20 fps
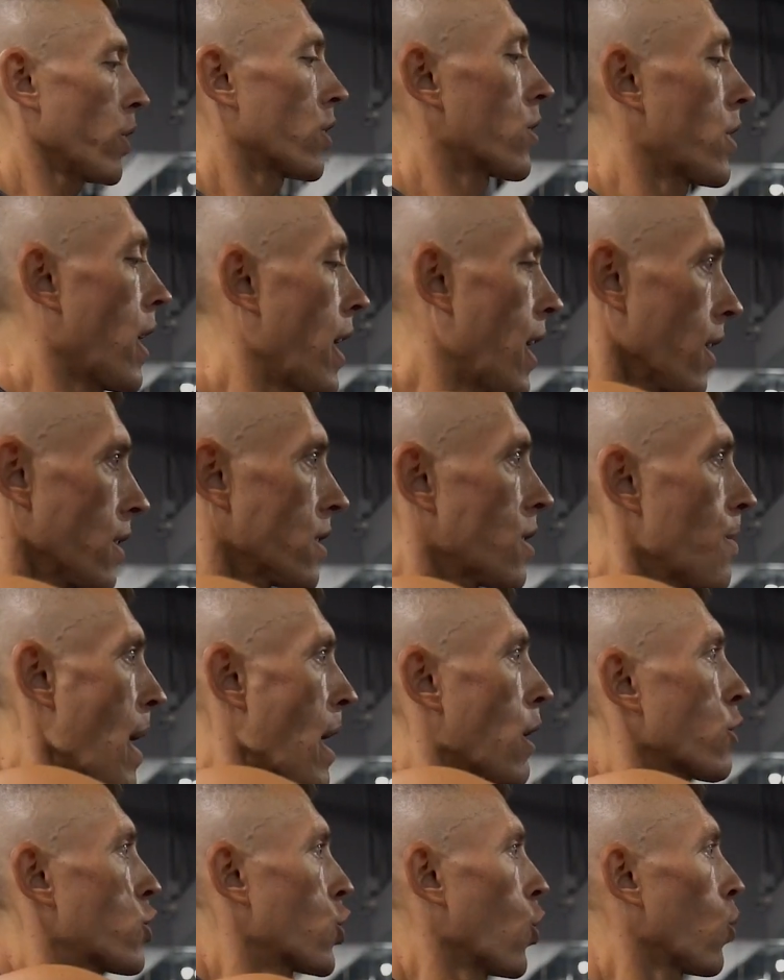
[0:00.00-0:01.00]
your hands
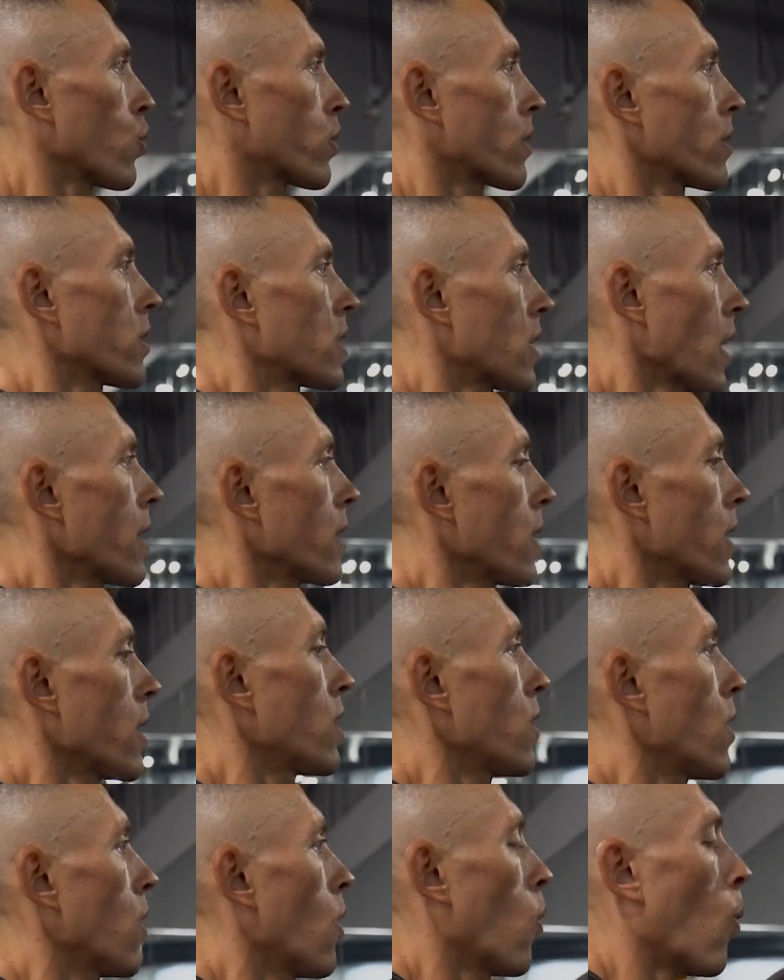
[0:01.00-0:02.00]
about shoulder, slightly
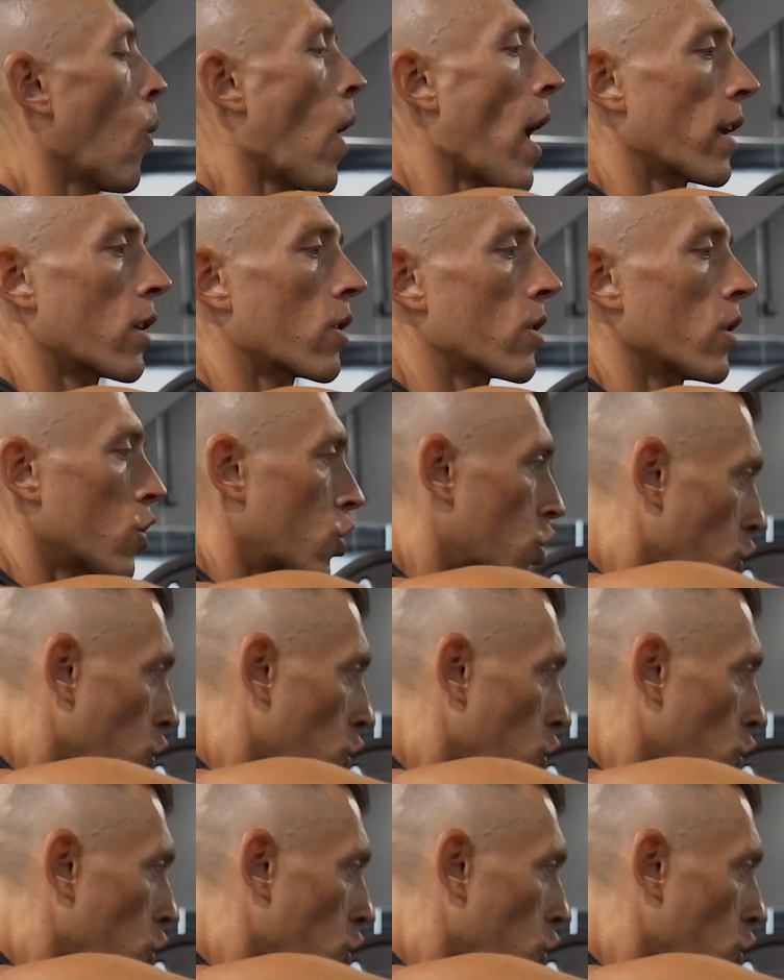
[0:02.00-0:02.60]
wider than